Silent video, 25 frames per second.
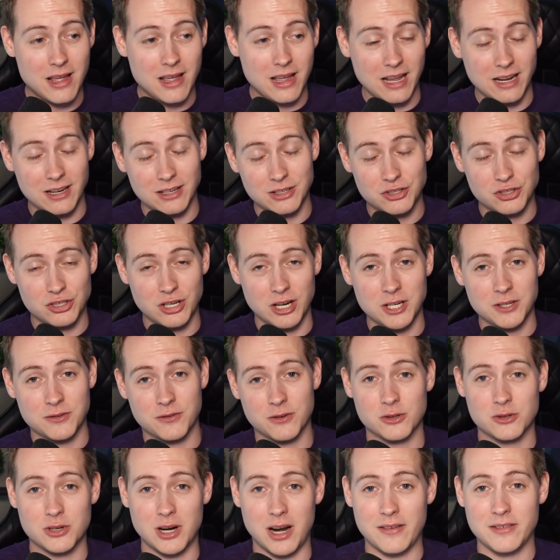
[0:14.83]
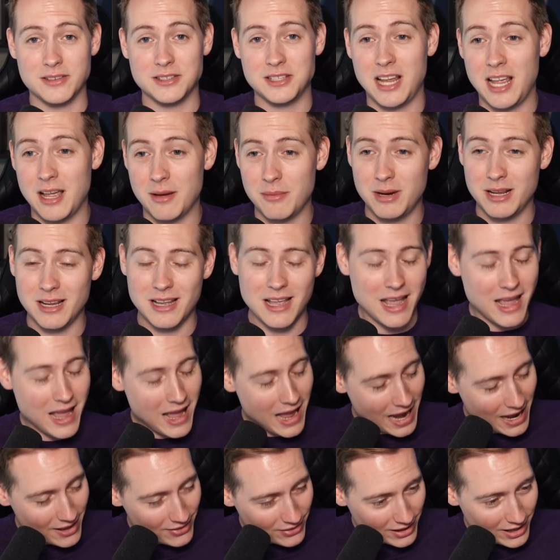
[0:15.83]
in exchange for Travis Hamonic,
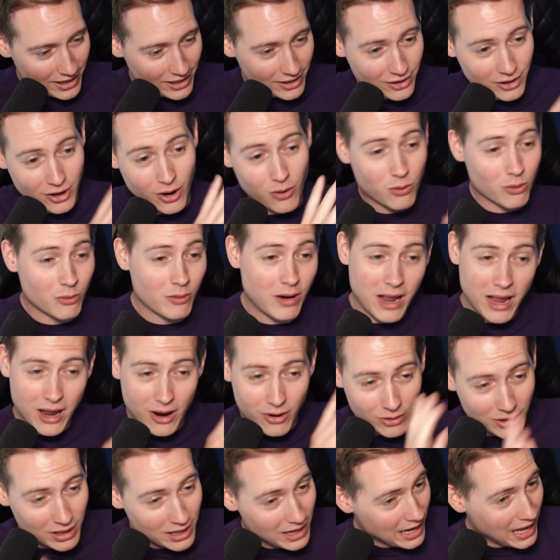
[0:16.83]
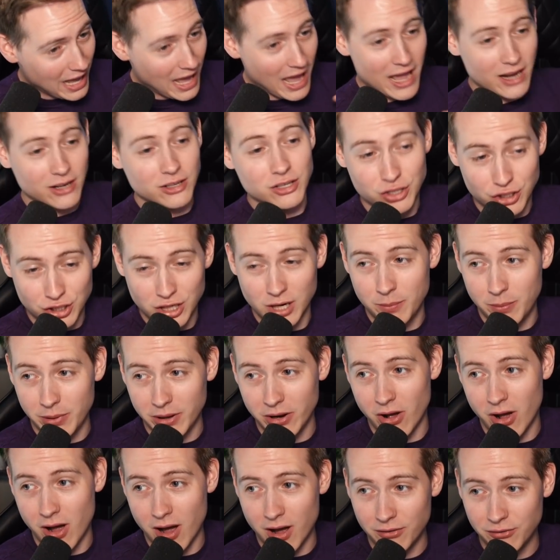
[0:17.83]
and they go around and ship
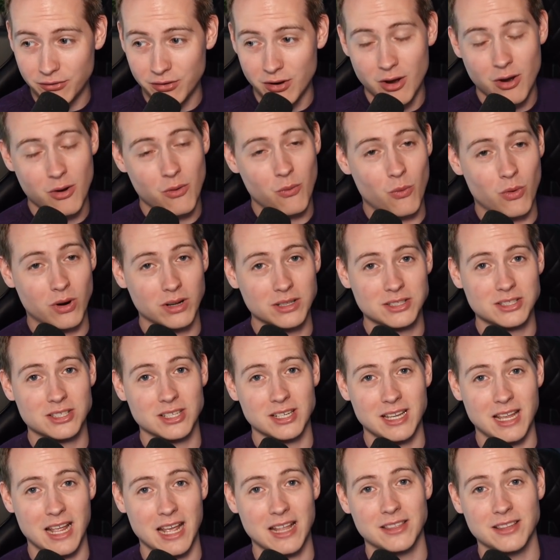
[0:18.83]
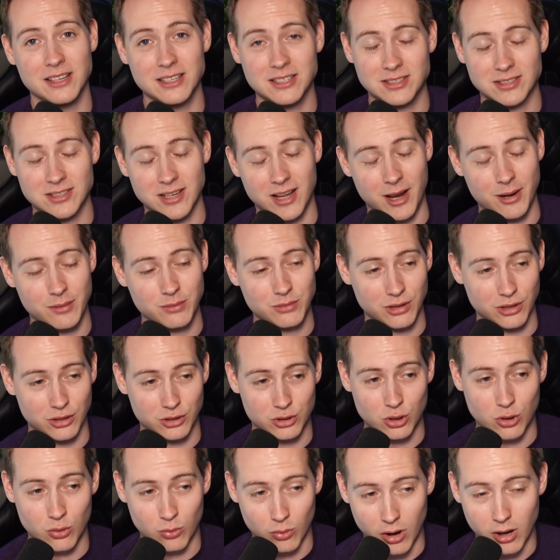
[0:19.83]
it off once again, this time to the
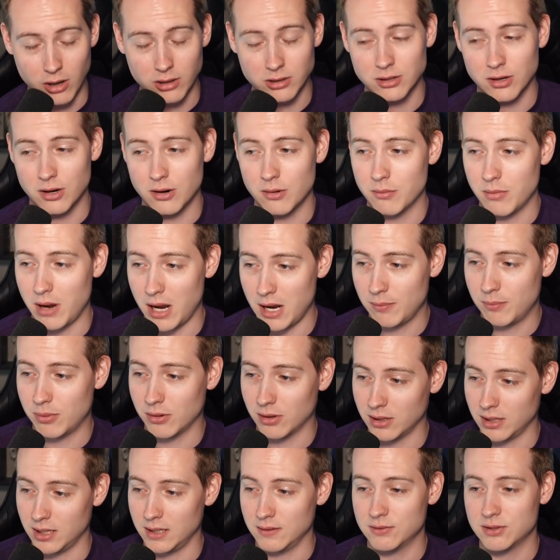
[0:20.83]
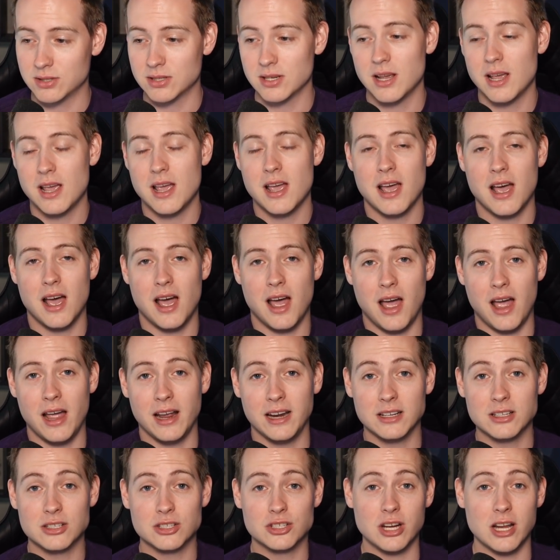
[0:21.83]
Toronto Maple Leafs uh,
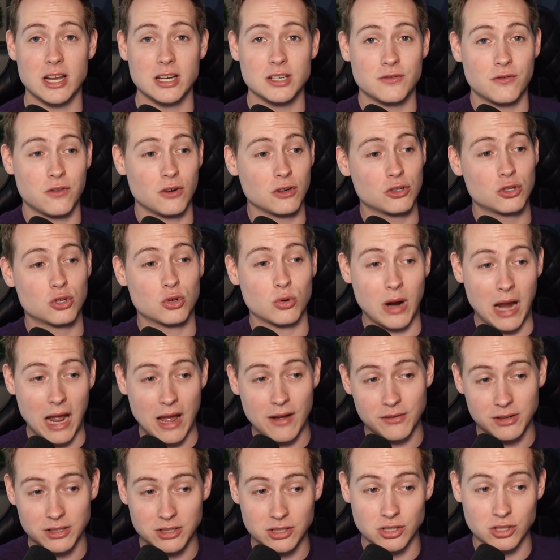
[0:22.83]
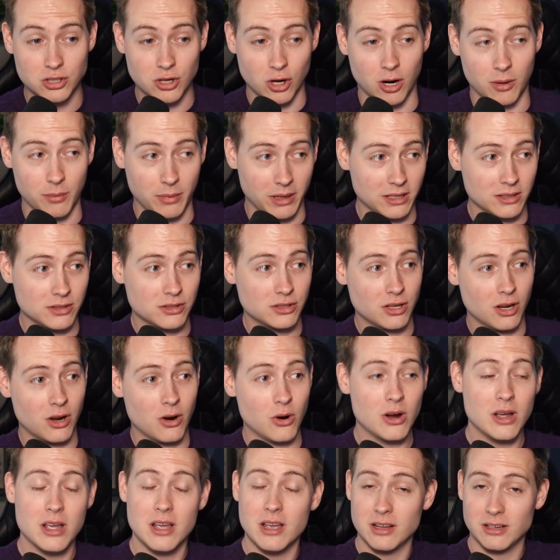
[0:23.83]
in exchange for Travis Dermott.
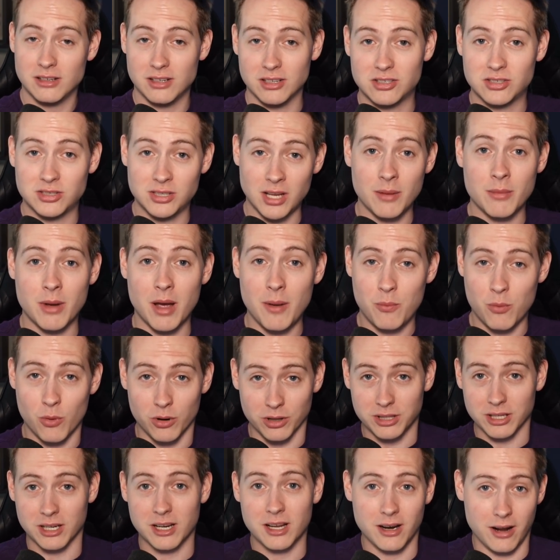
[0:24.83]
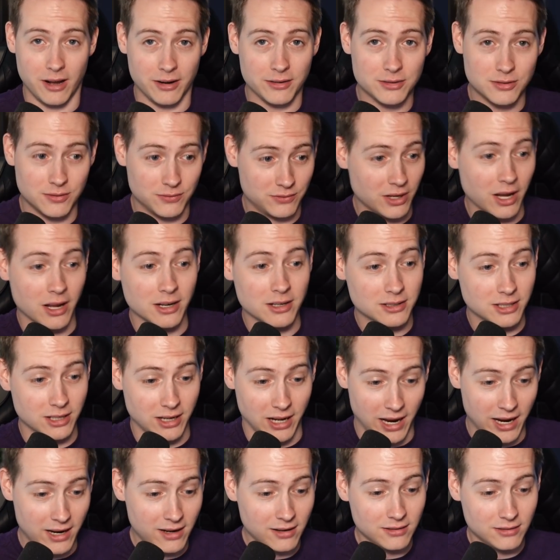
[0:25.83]
So to sum up what the Canucks have done
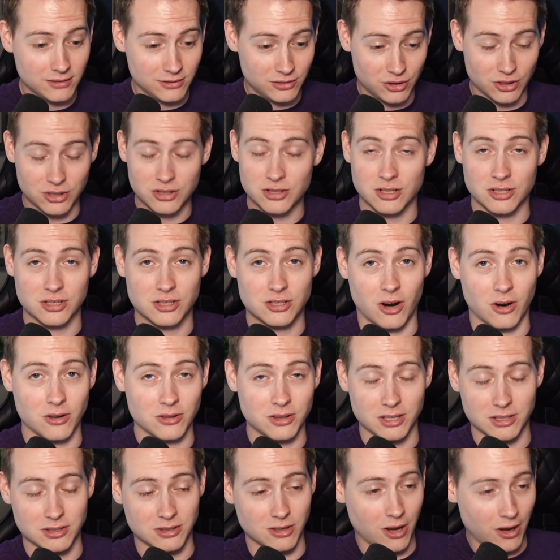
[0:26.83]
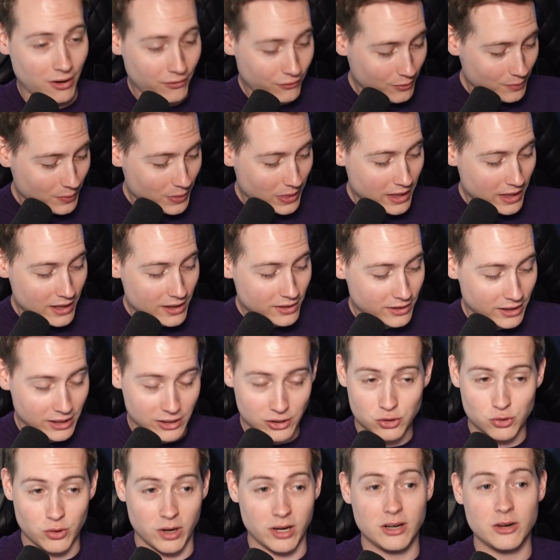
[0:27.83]
today, just to start this off, they
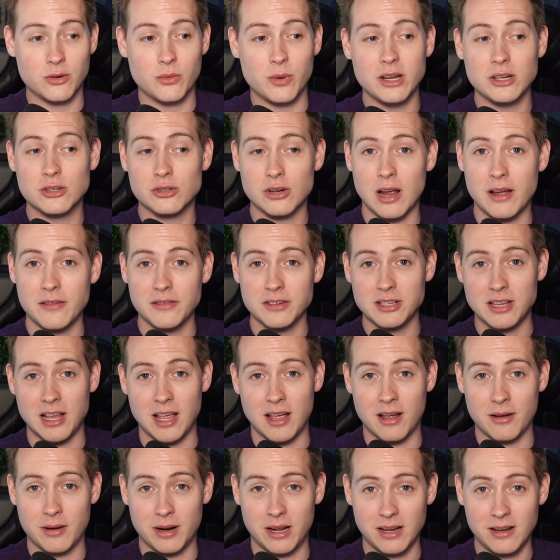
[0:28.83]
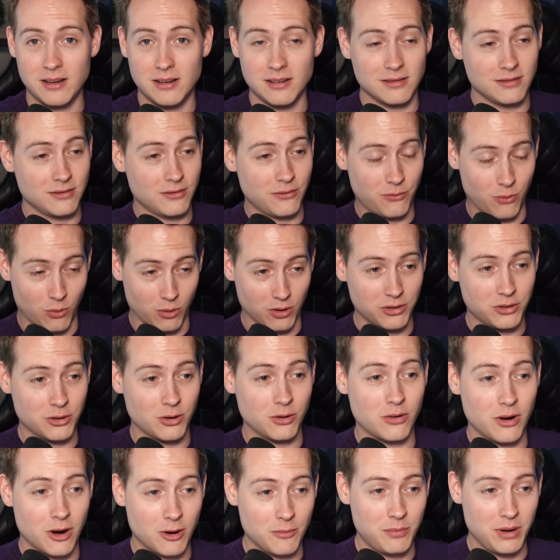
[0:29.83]
traded away Travis Hamonic for a
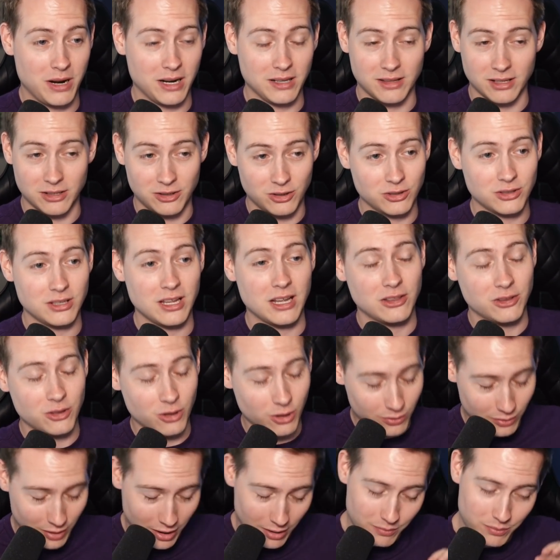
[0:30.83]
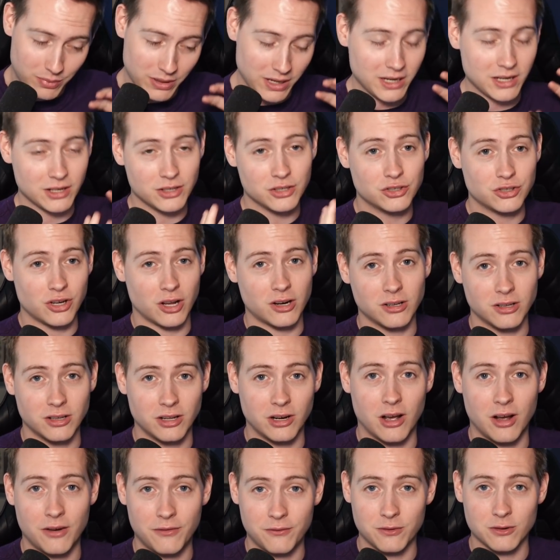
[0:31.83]
third round pick. They took that third round pick and shuttled
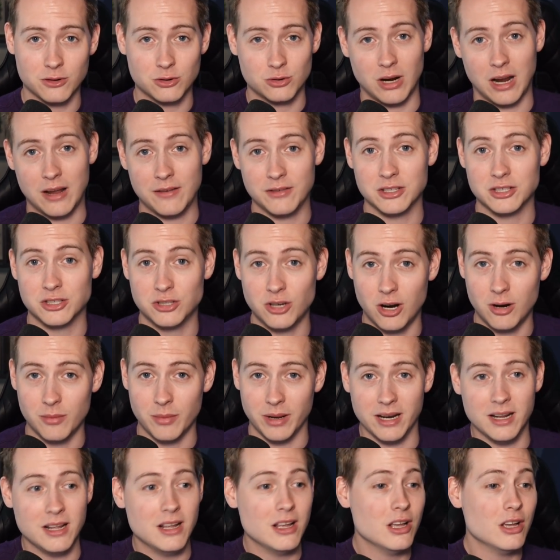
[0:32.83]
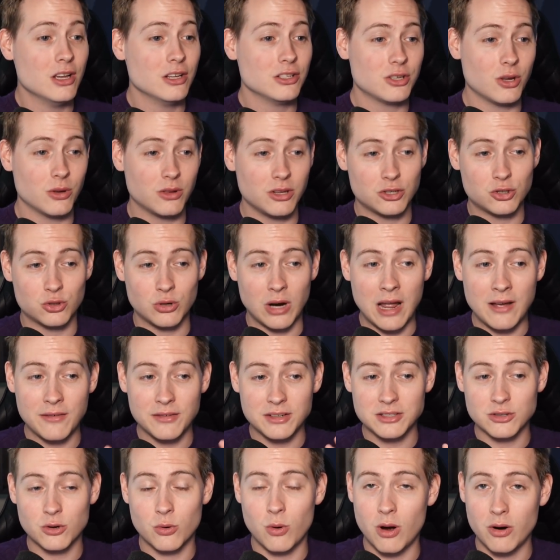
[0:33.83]
it off for Travis Dermott. So the
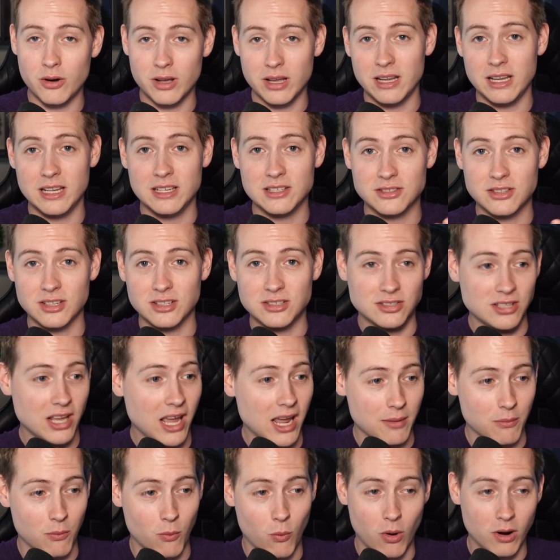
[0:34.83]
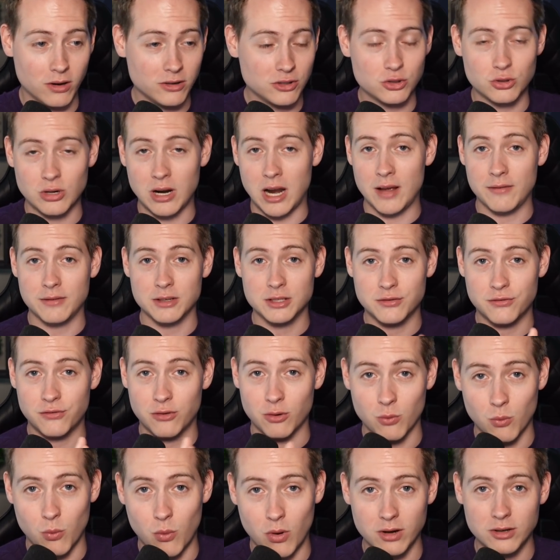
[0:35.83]
Travis quota is the same. One Travis
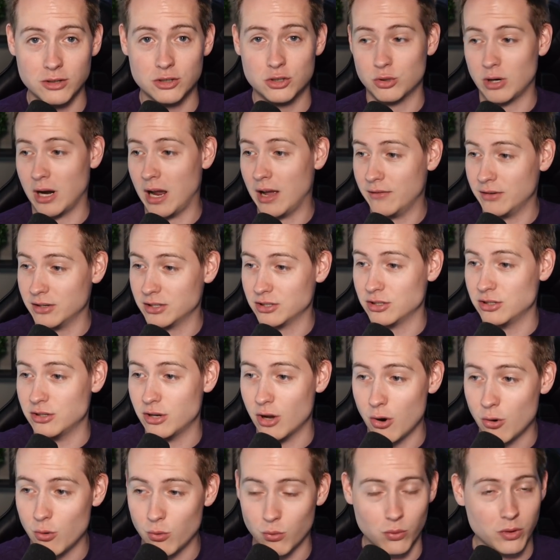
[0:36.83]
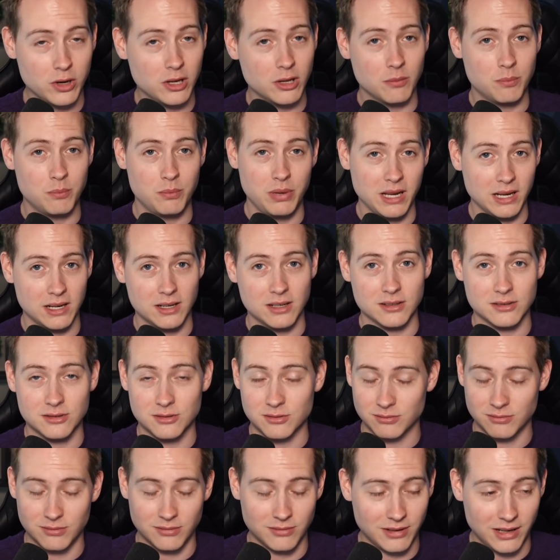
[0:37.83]
for one Travis, no real
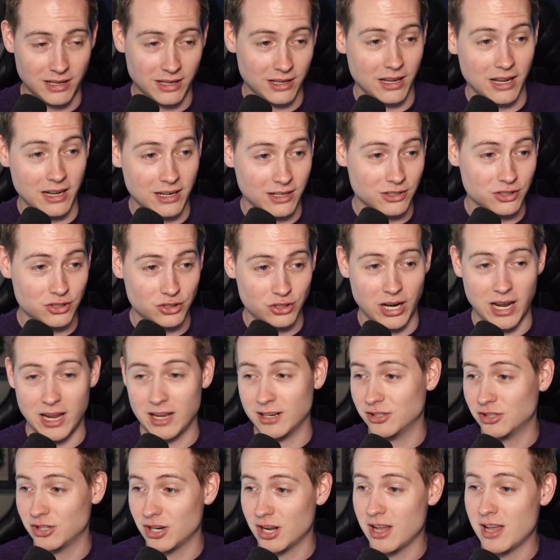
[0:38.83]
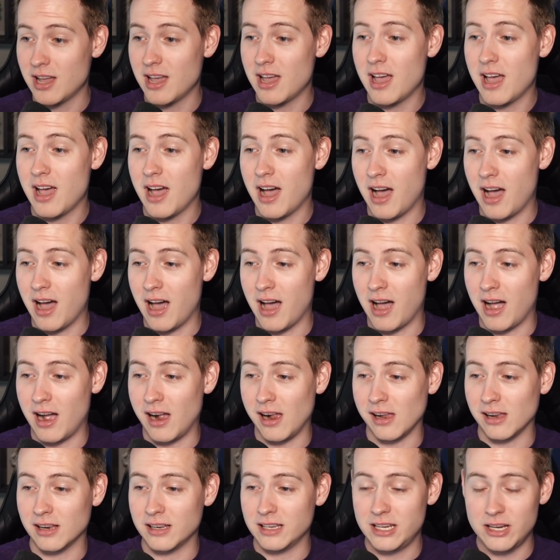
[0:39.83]
picks in exchange.
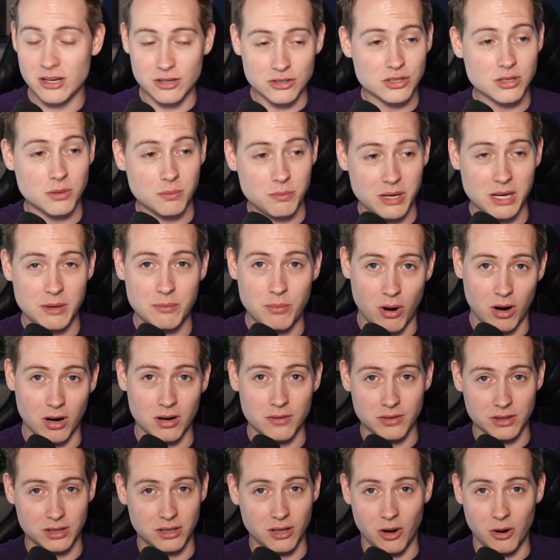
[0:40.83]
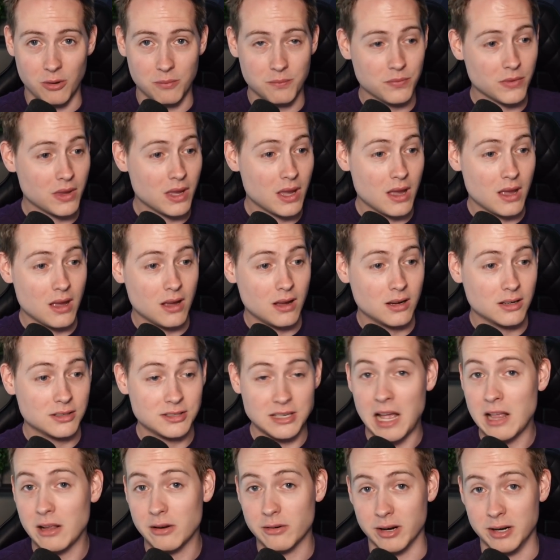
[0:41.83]
Uh, here's the big part of it though.
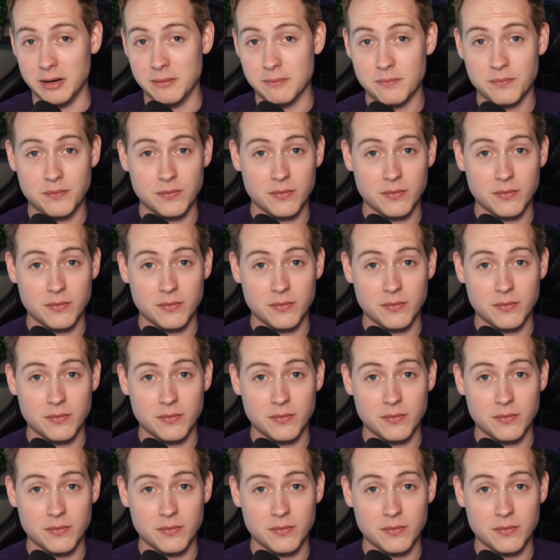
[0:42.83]
Salary.